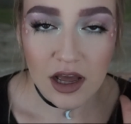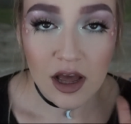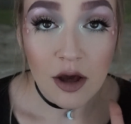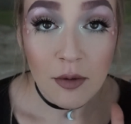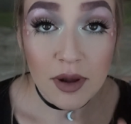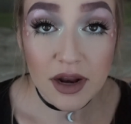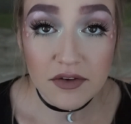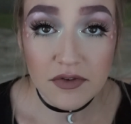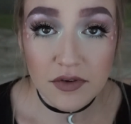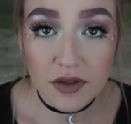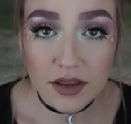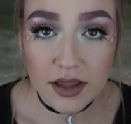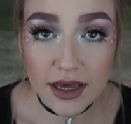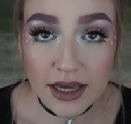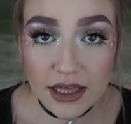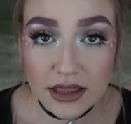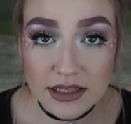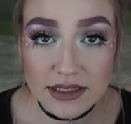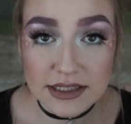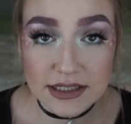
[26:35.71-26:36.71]
But I feel
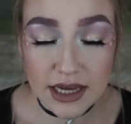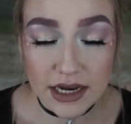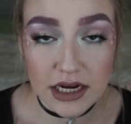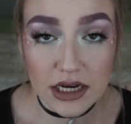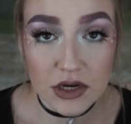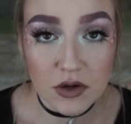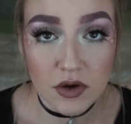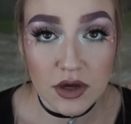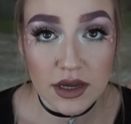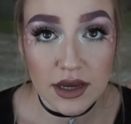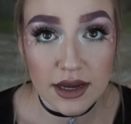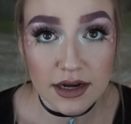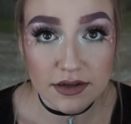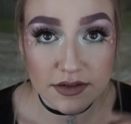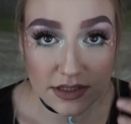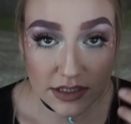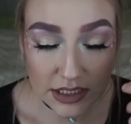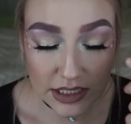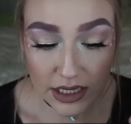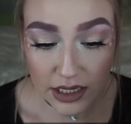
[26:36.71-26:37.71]
like this lighting, you can kind of
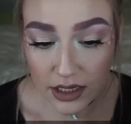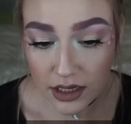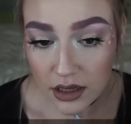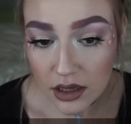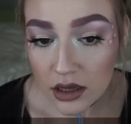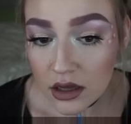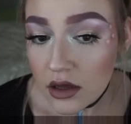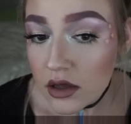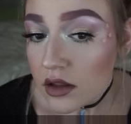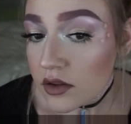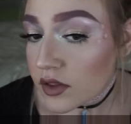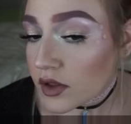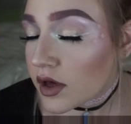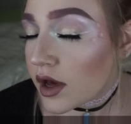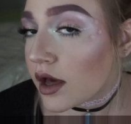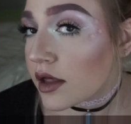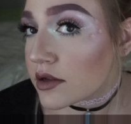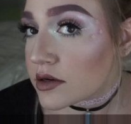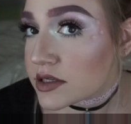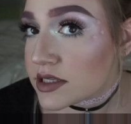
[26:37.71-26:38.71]
see the
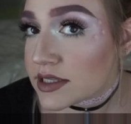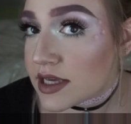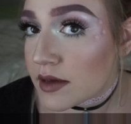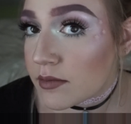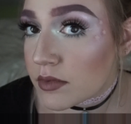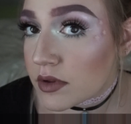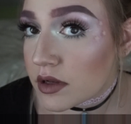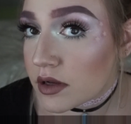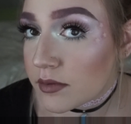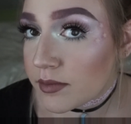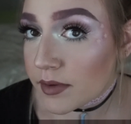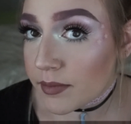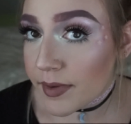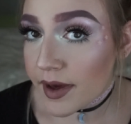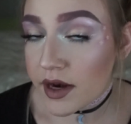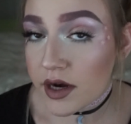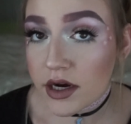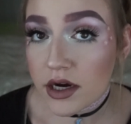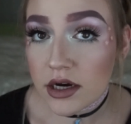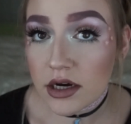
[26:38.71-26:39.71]
color scheme a little bit
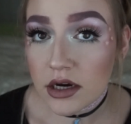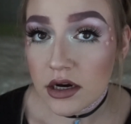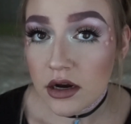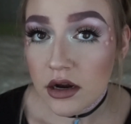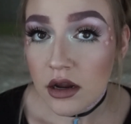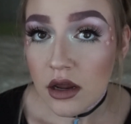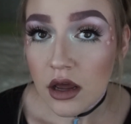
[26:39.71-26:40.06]
better.